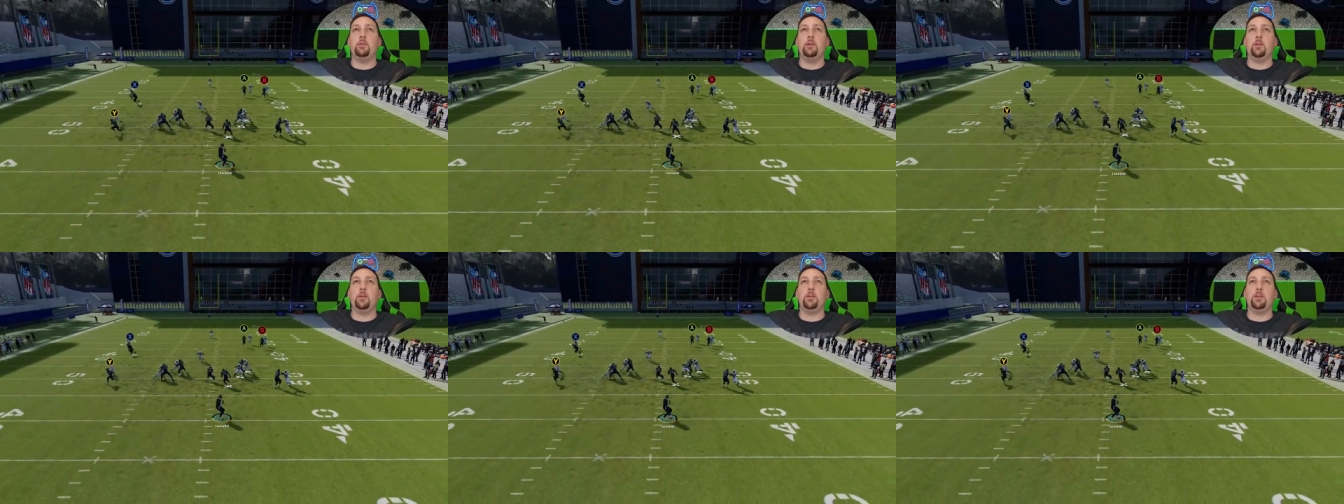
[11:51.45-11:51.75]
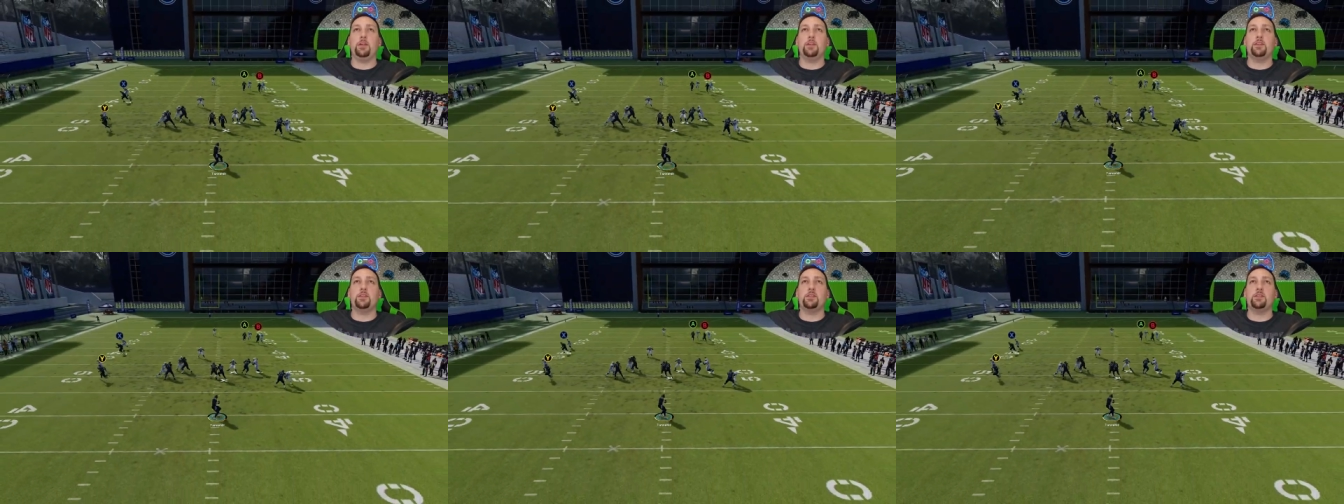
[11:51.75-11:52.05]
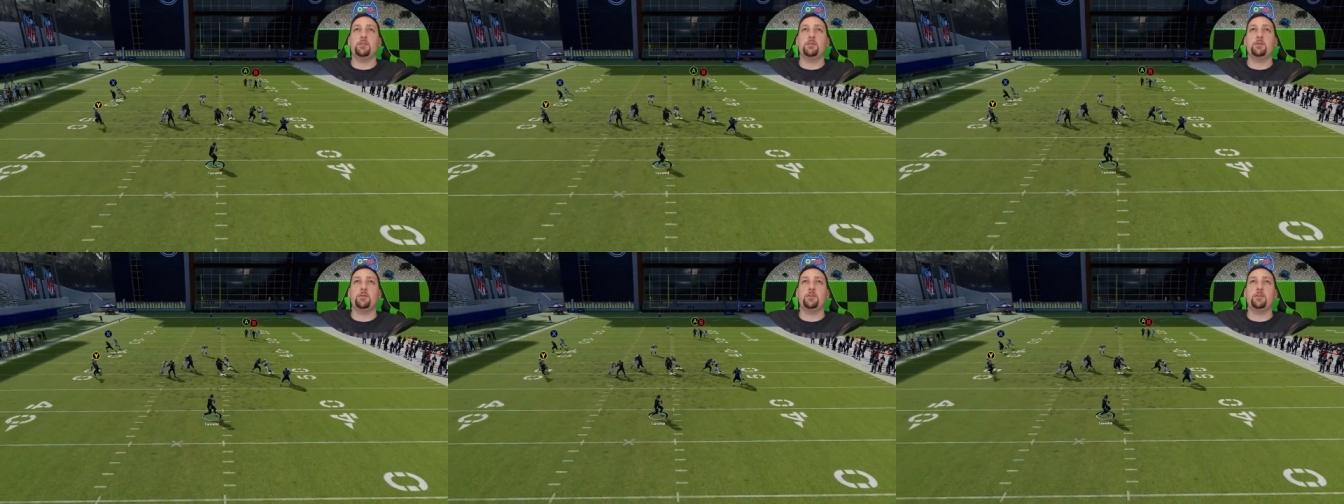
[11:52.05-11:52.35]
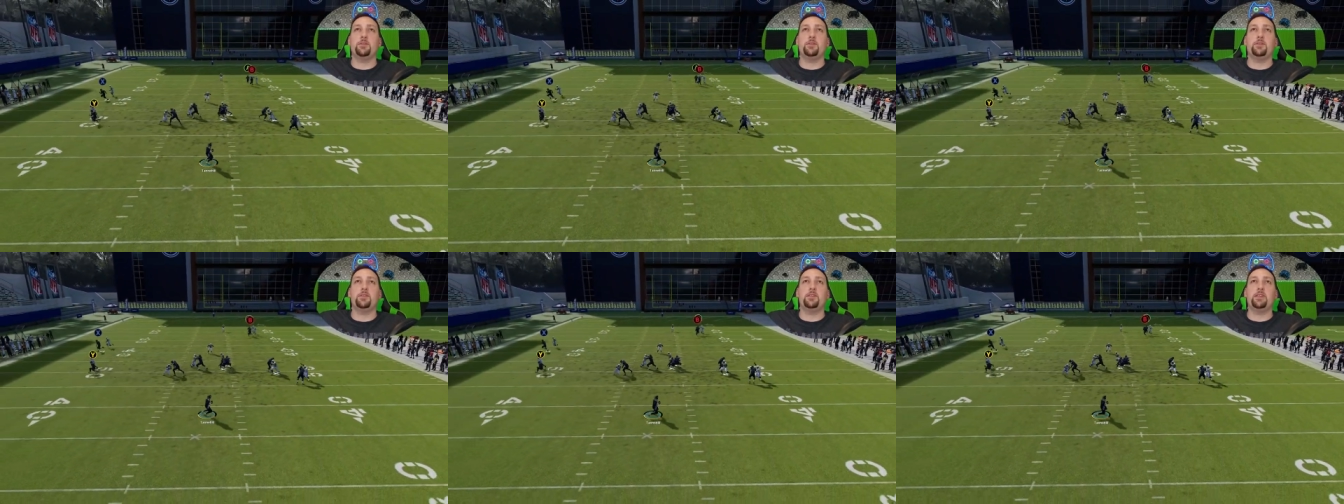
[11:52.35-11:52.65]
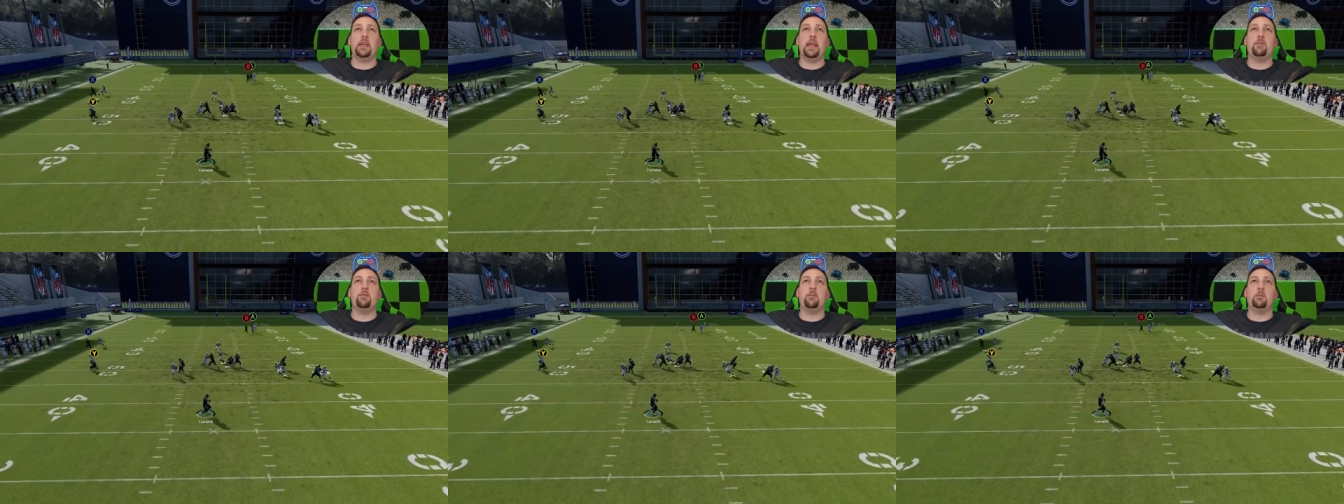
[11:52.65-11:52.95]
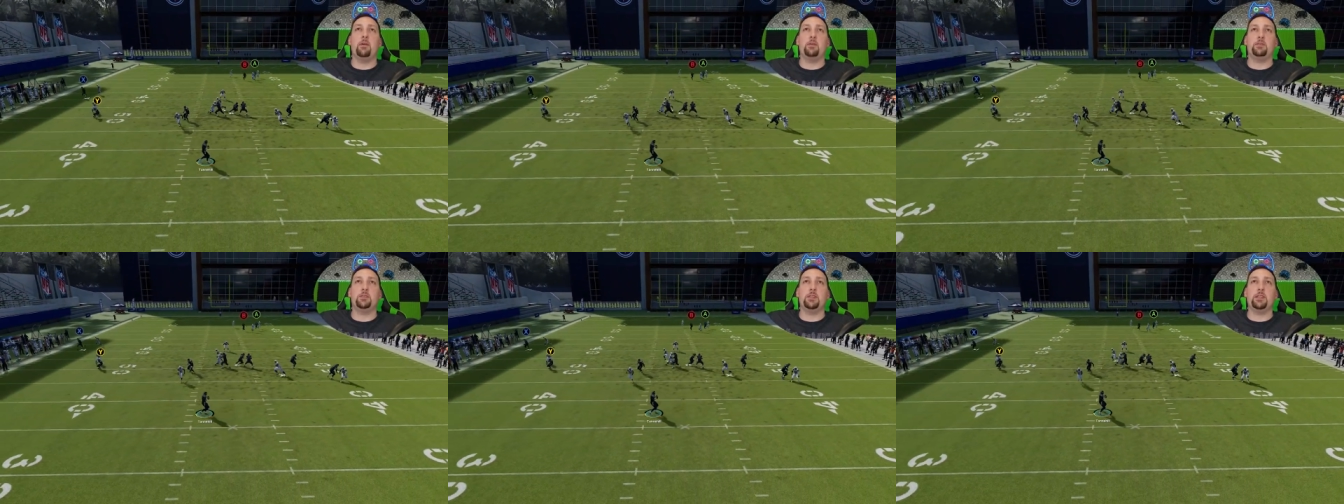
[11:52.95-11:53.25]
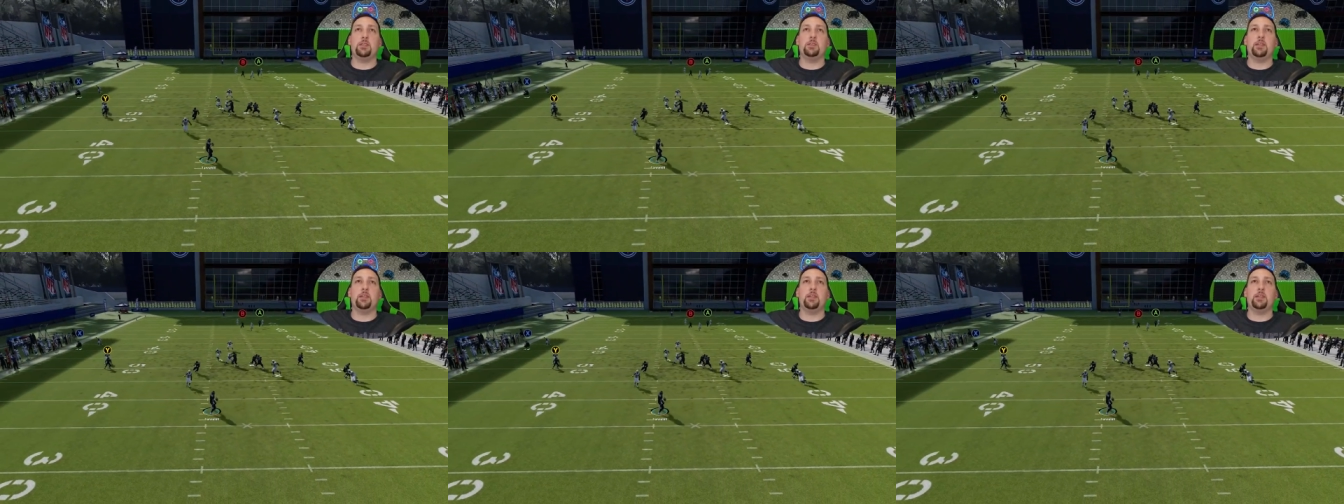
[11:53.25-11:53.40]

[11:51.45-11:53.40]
you know, you can just save the motion.